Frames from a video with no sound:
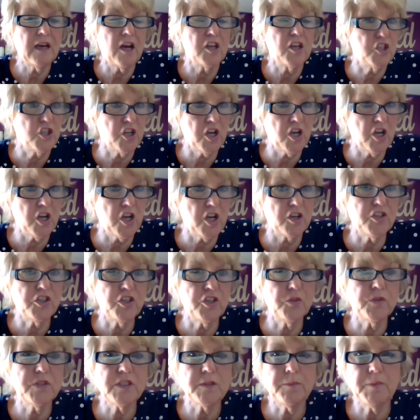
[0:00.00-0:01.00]
a judge used
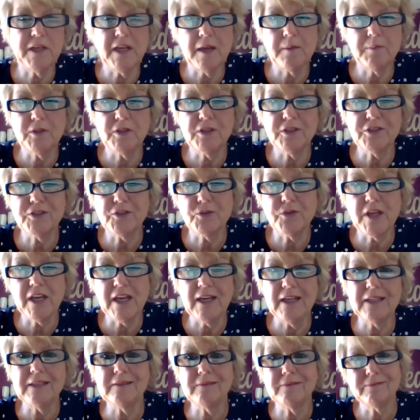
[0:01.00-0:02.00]
to be able to do that.
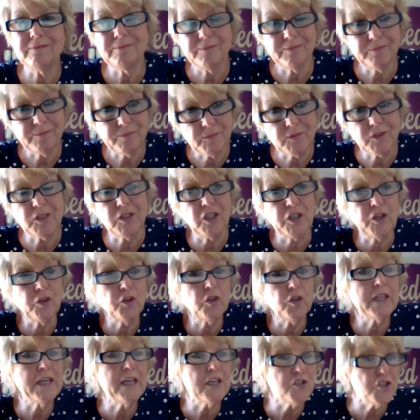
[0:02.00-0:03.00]

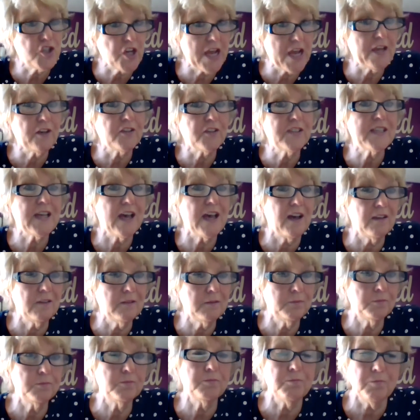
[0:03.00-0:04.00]
Clearly, a jail
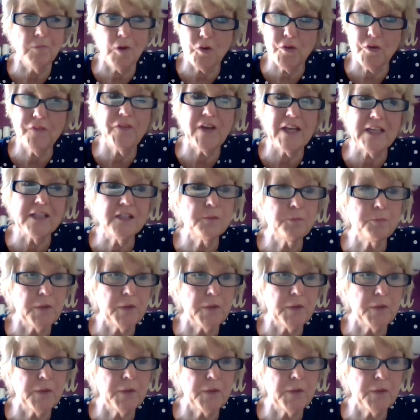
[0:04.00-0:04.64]
cell motivates